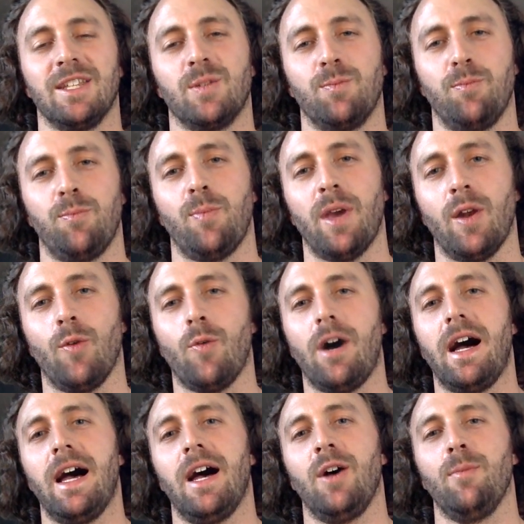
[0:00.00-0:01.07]
It's been a
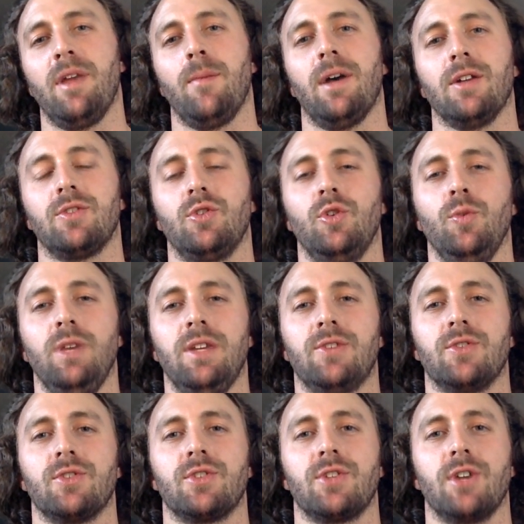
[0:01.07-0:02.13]
while, been about two
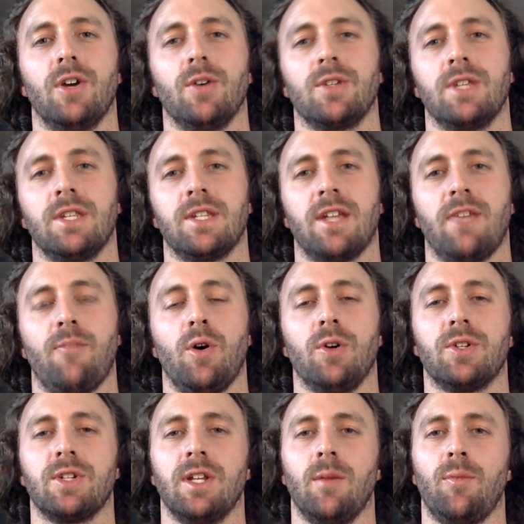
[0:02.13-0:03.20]
weeks or so since I've
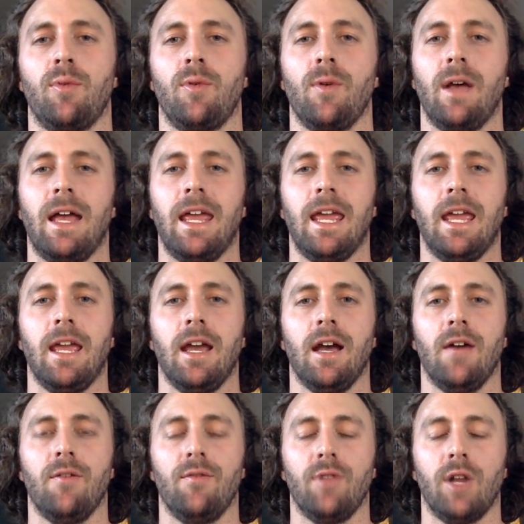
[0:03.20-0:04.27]
posted up a
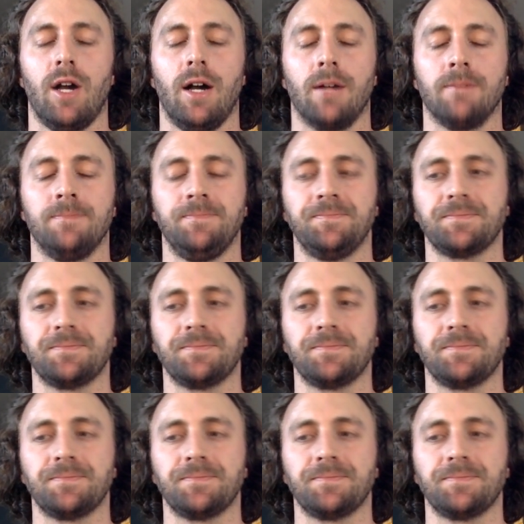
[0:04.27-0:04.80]
uh, vlog.